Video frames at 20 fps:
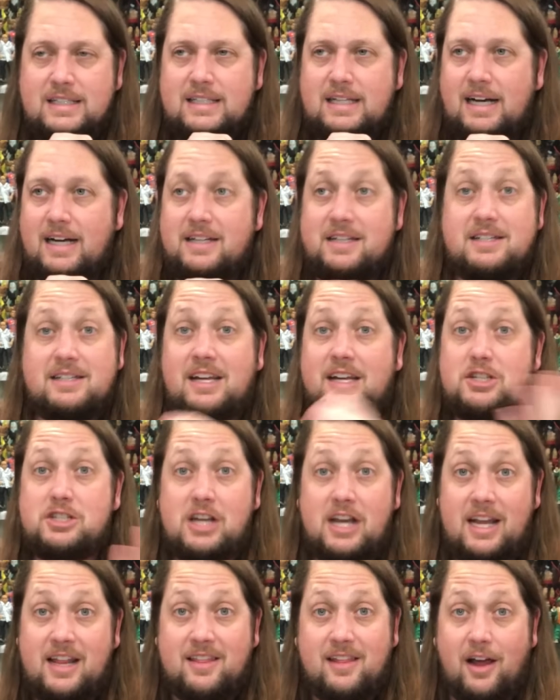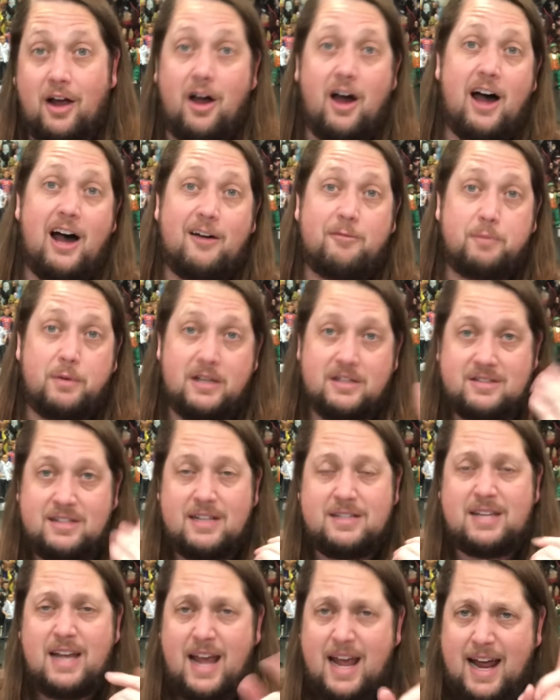Uh, it doesn't get you anything off, but it
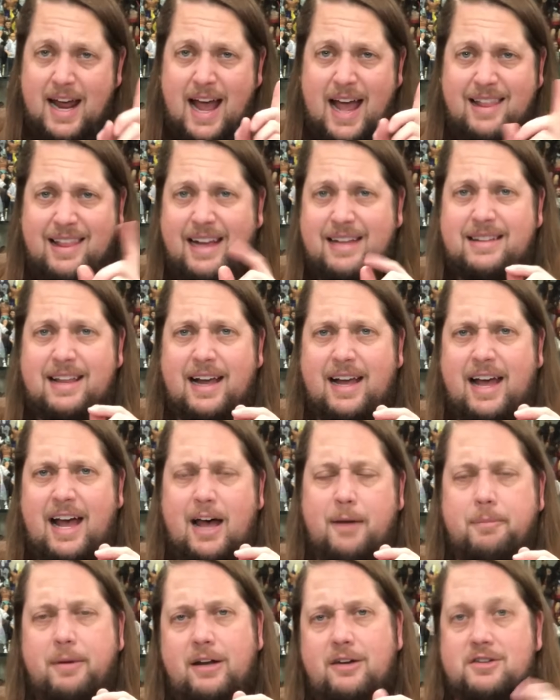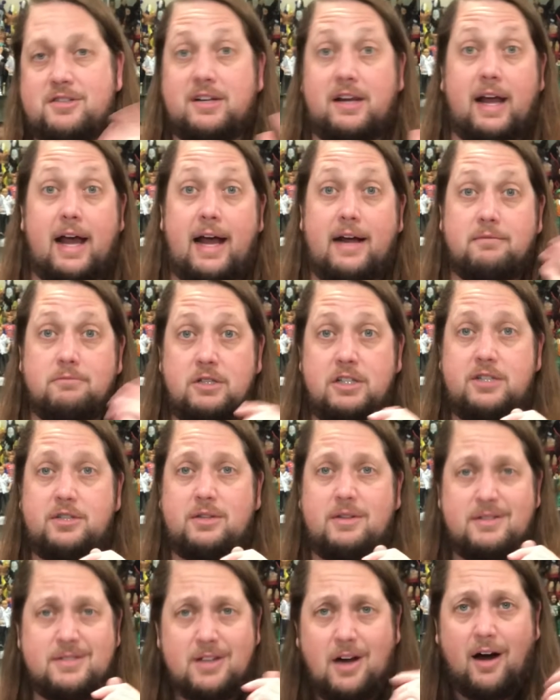says, hey, I like that Kyle Peterson guy, which
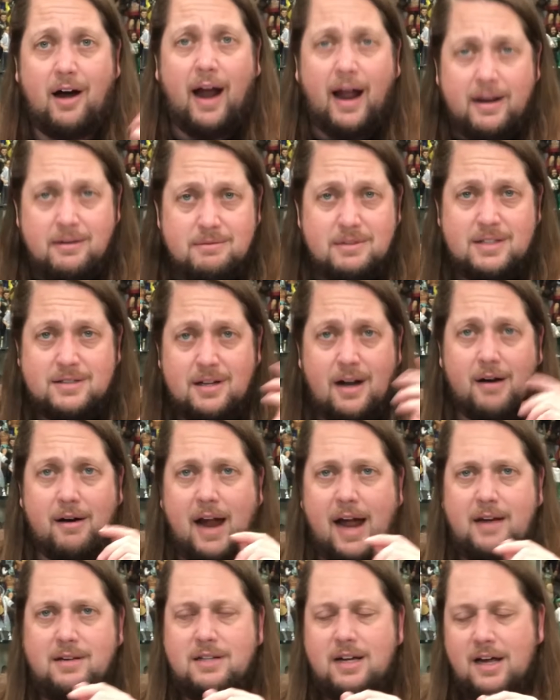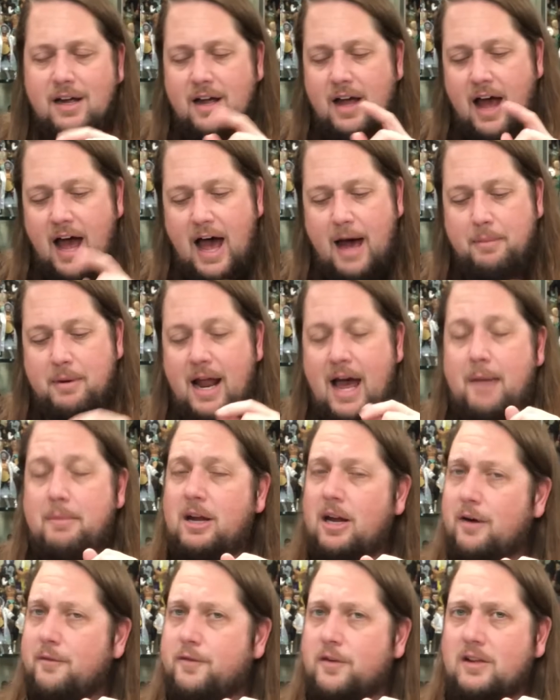is all right. It's all right. Uh, but I'm
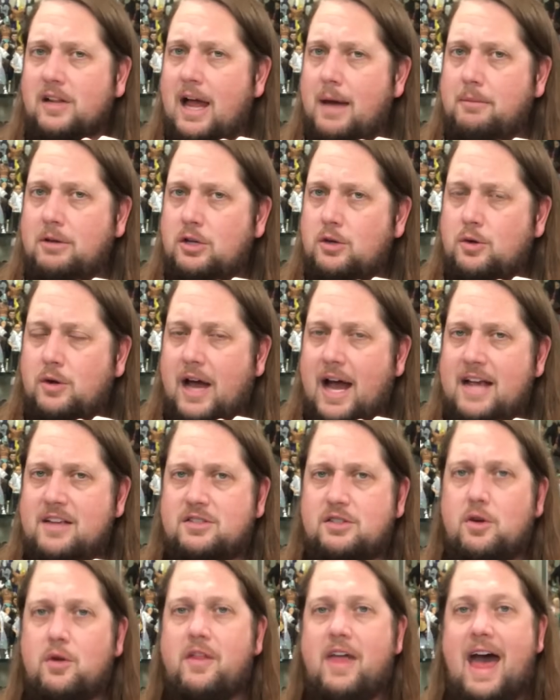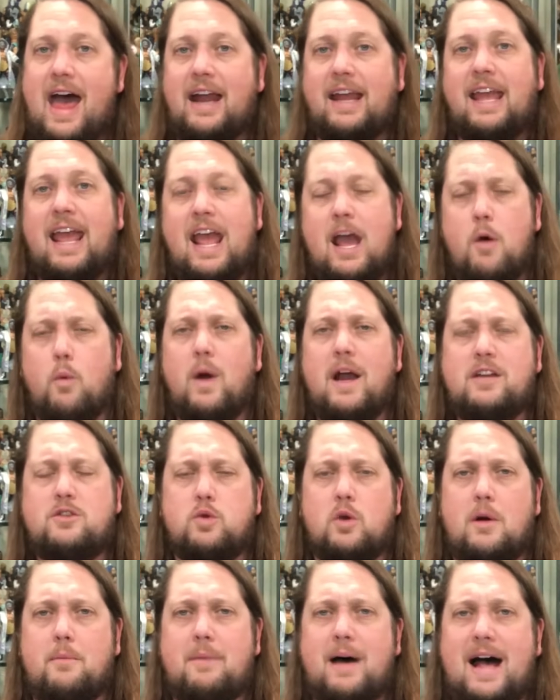here for Lemmy. You guys know that. Can't wait
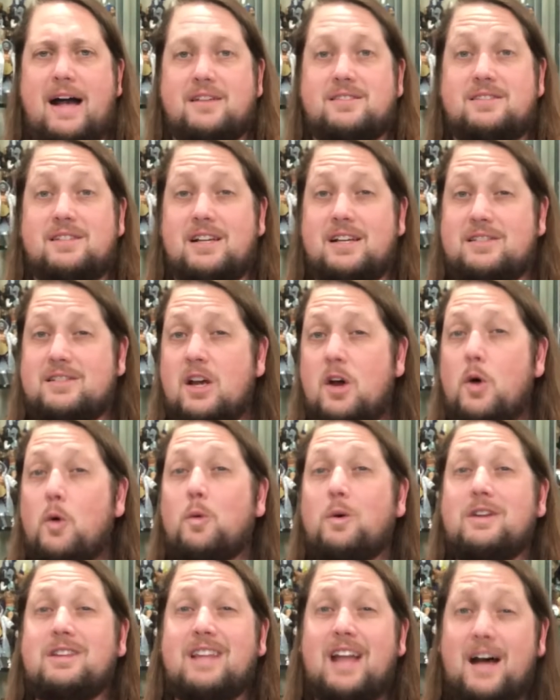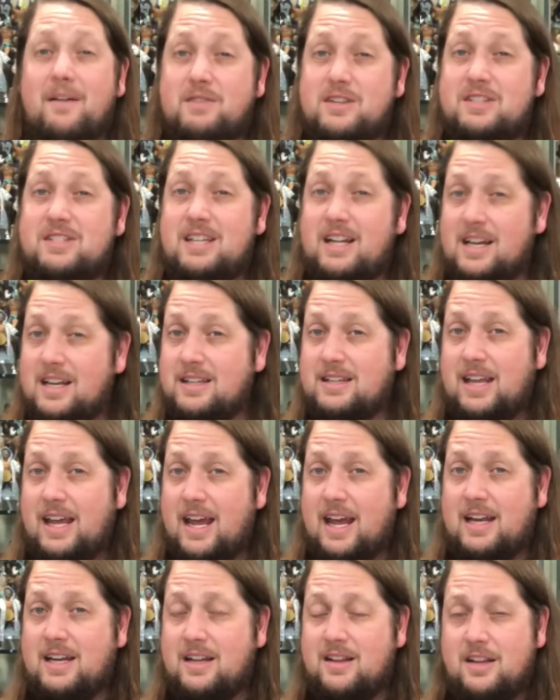to unbox this. We'd love to see it at the
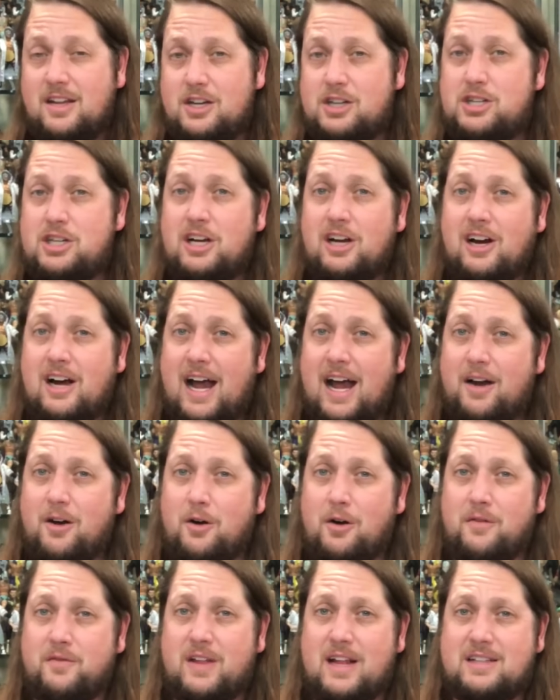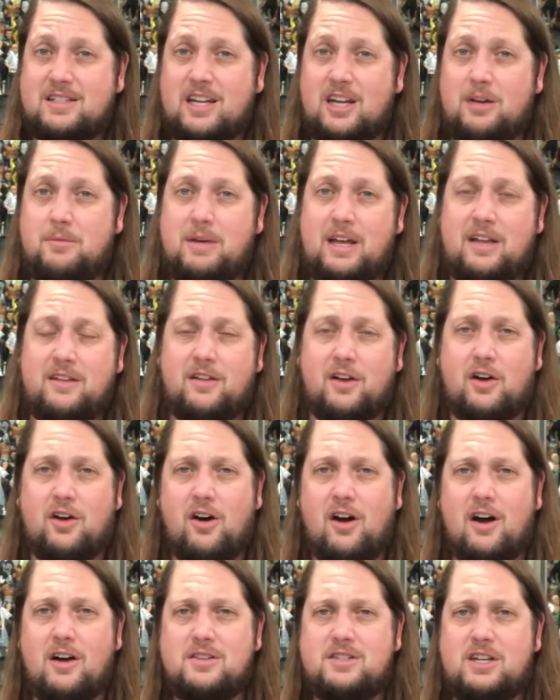end of this year. I don't know if that's going to be in the
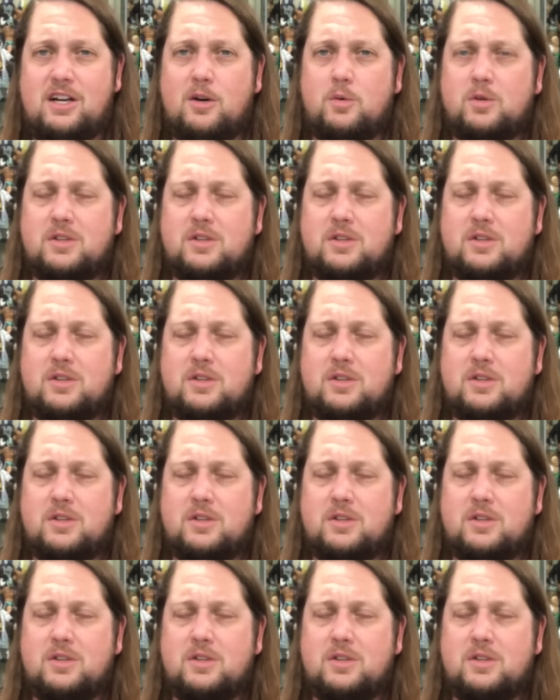cards here.